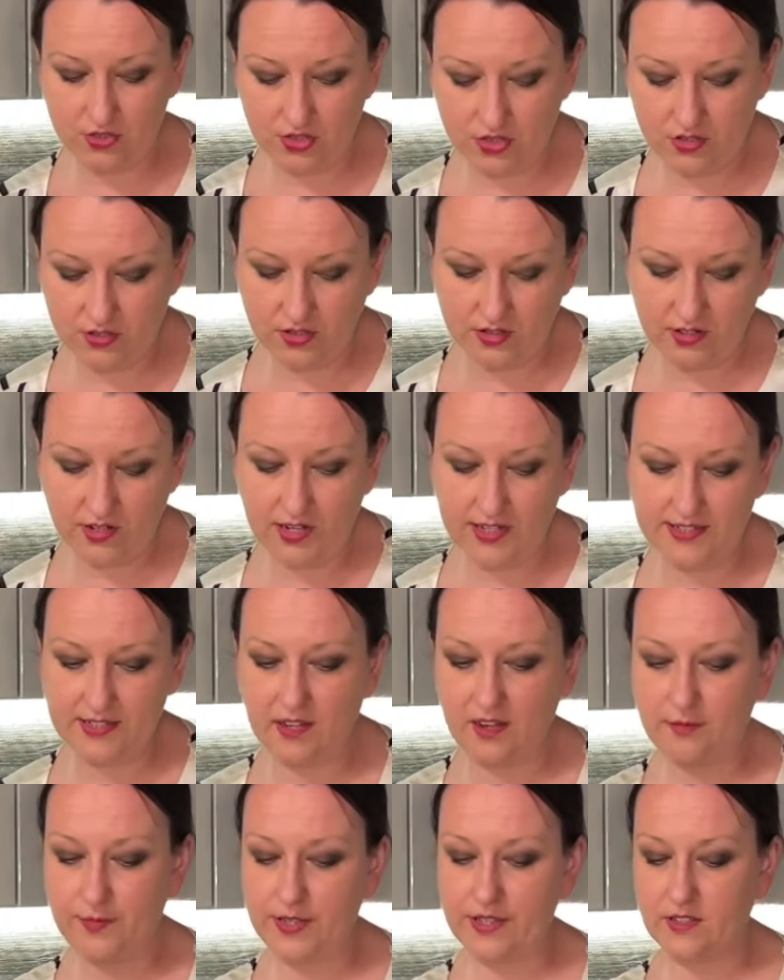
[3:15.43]
you know, guys,
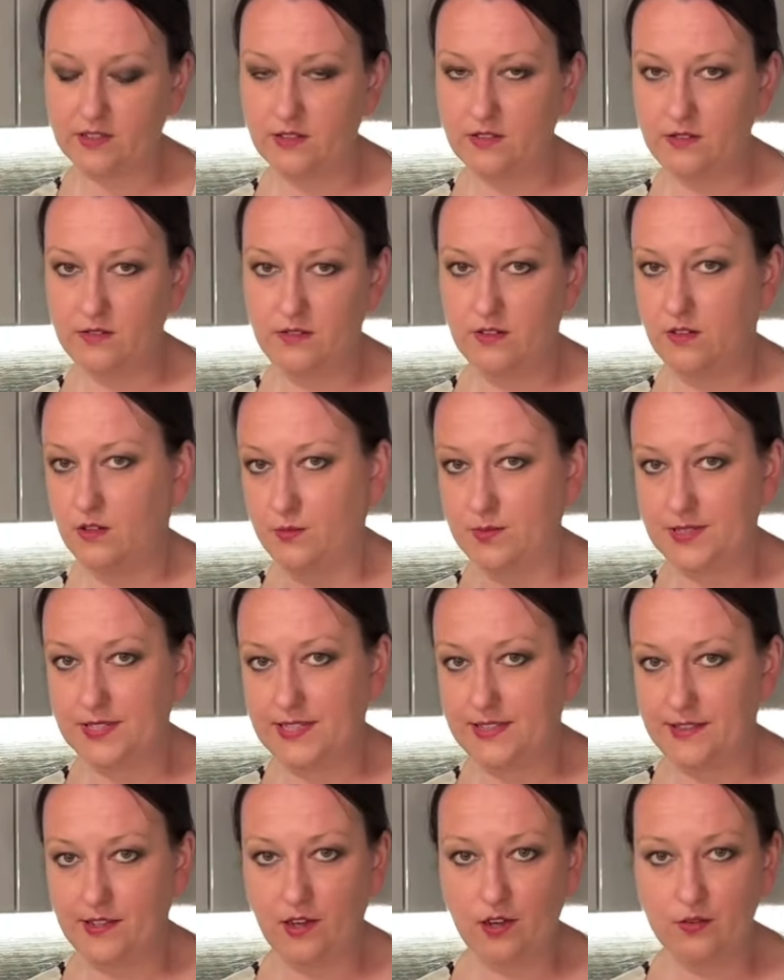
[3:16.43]
I've been going
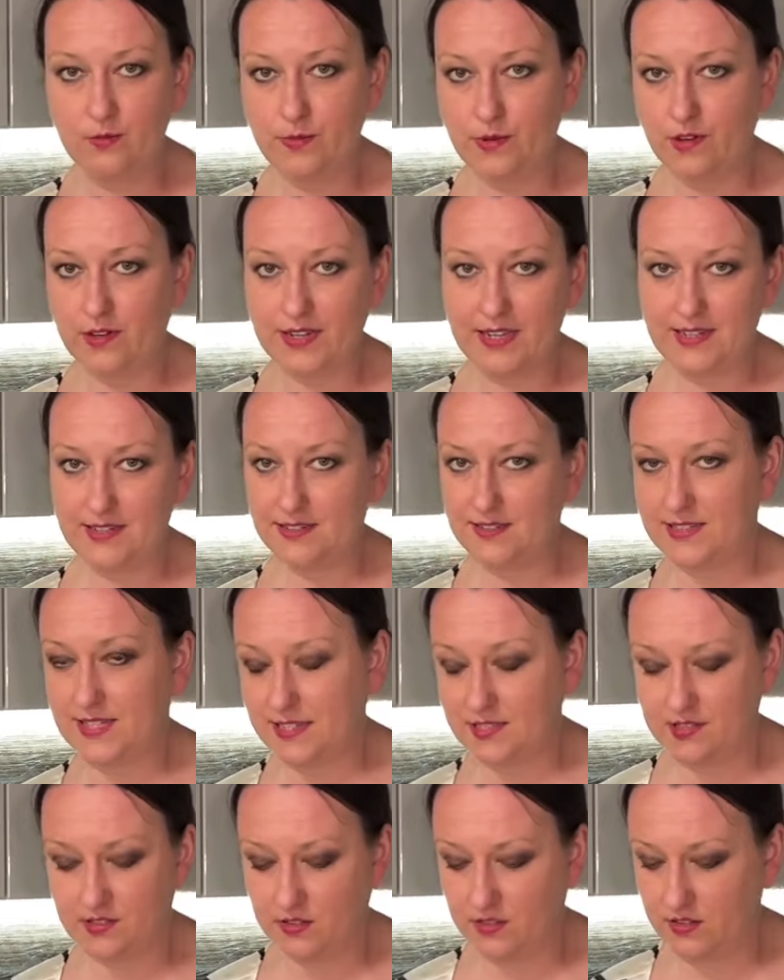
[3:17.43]
obviously the home bargains,
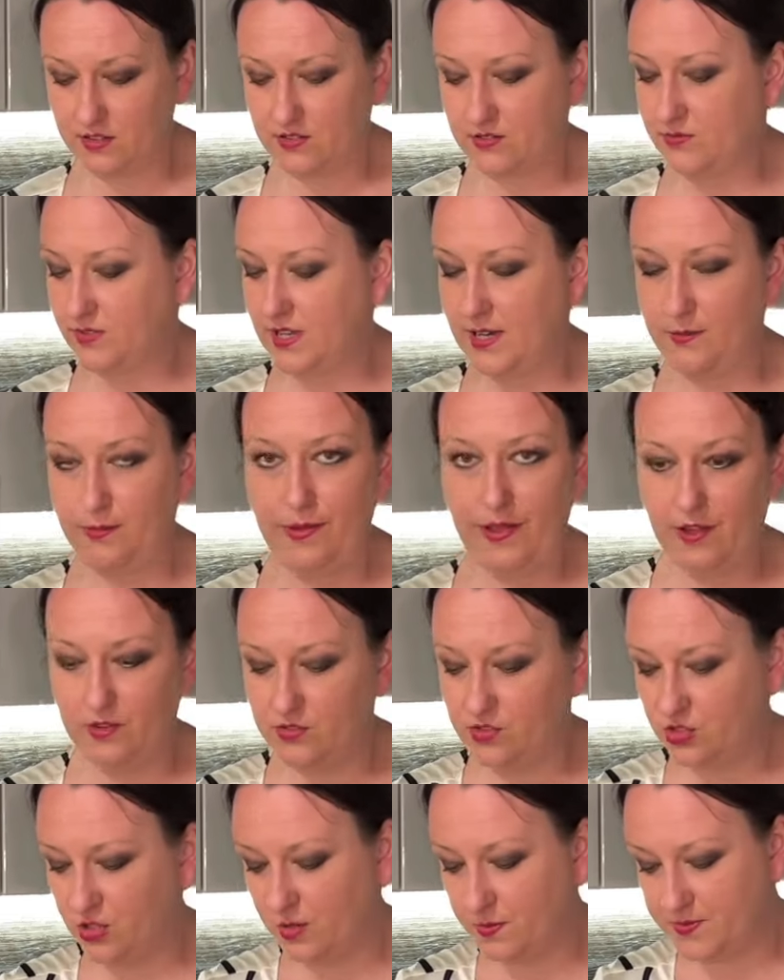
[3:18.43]
Tesco's, uh,
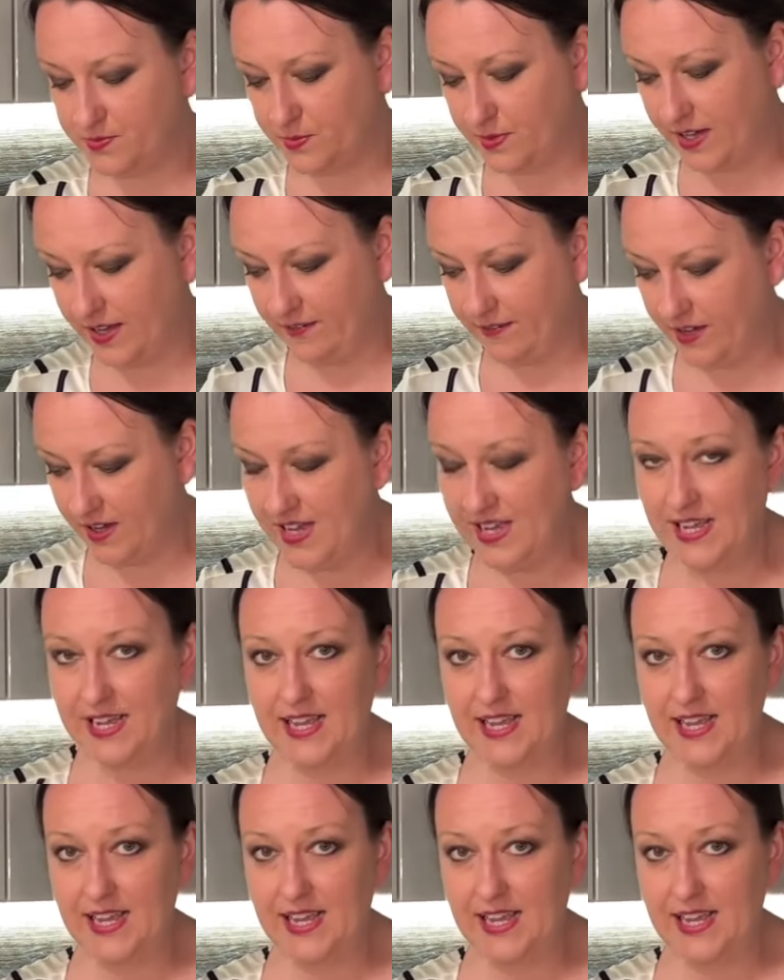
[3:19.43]
pound shops, whatever.